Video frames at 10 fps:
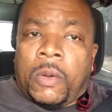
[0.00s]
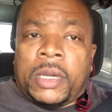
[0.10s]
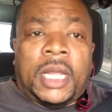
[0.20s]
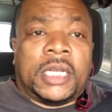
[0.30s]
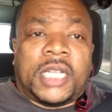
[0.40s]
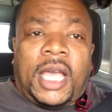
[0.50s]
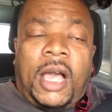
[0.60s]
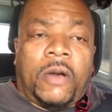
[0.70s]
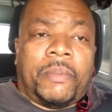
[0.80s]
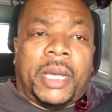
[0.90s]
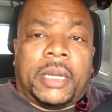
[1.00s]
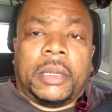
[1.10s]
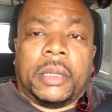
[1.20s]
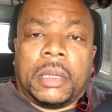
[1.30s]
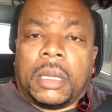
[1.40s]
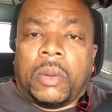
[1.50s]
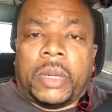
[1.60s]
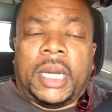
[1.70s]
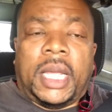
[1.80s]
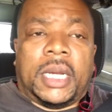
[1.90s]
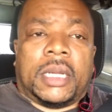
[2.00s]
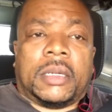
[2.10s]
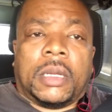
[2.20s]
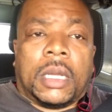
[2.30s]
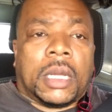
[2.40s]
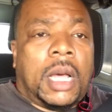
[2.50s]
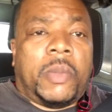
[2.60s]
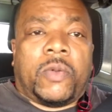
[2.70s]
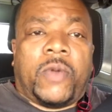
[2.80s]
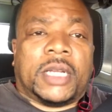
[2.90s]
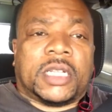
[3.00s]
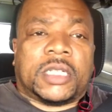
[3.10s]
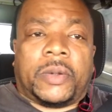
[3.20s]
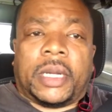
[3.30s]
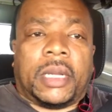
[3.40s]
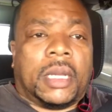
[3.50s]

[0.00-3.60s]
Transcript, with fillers: We need your help, man. We need it. Come and register it.